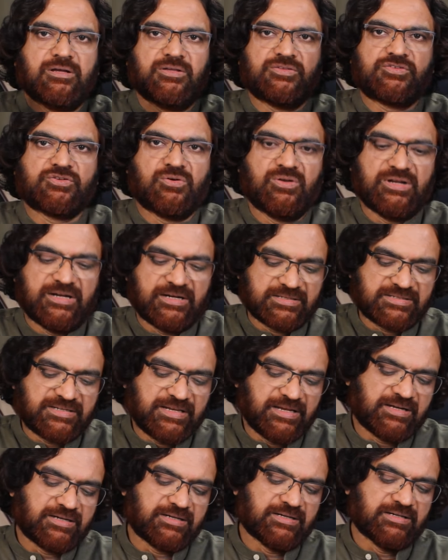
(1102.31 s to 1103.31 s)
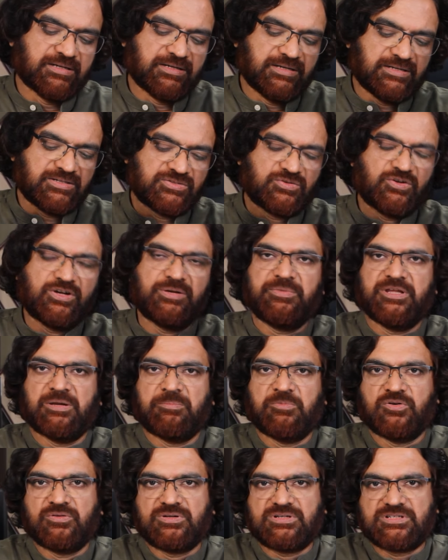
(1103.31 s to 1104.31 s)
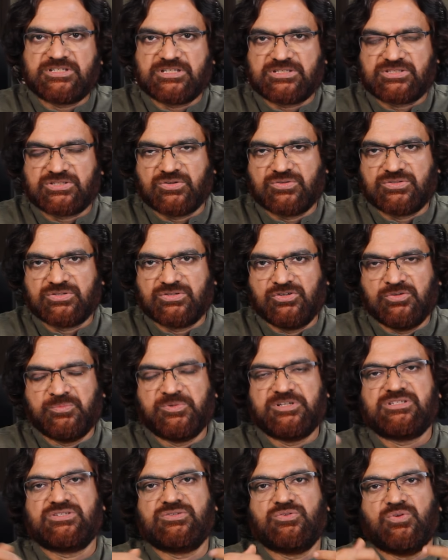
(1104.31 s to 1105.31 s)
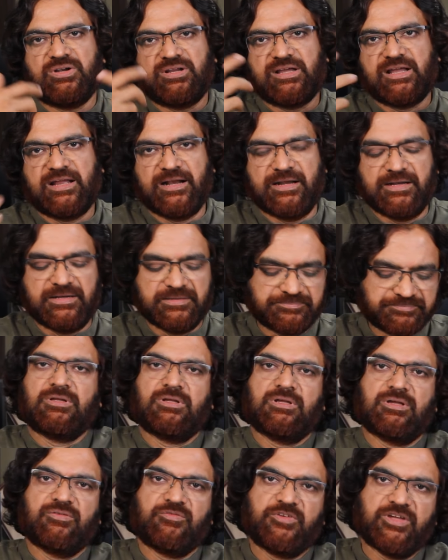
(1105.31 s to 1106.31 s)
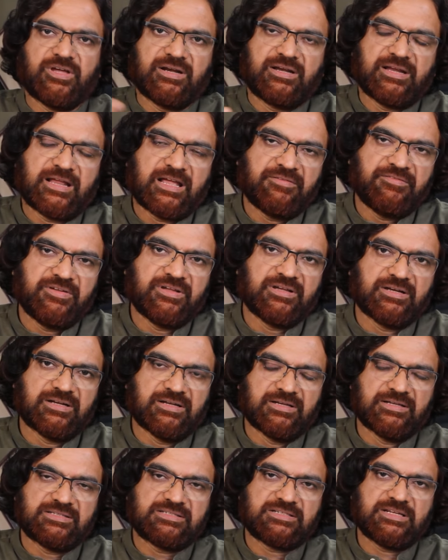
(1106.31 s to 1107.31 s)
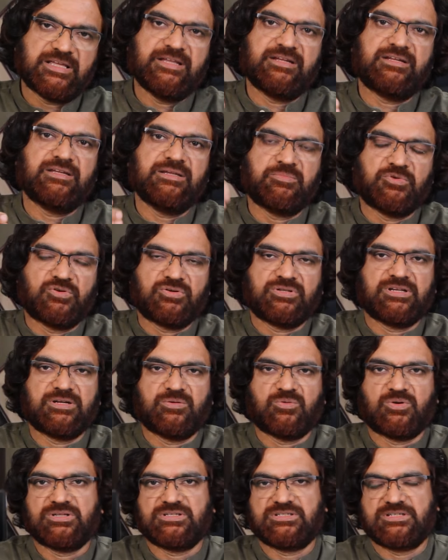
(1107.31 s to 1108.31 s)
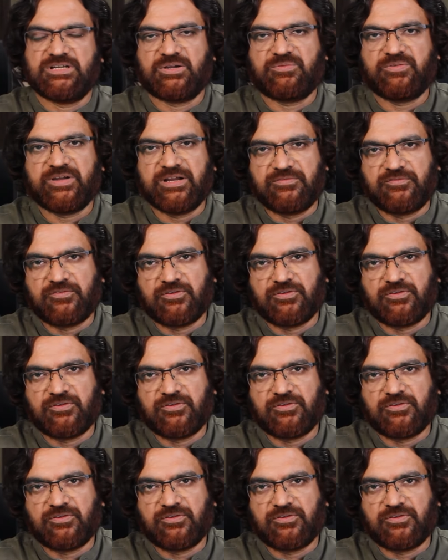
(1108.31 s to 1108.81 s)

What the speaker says: So let us take it is going to be about 6,000 lumens going to add. We are having slightly more than what is required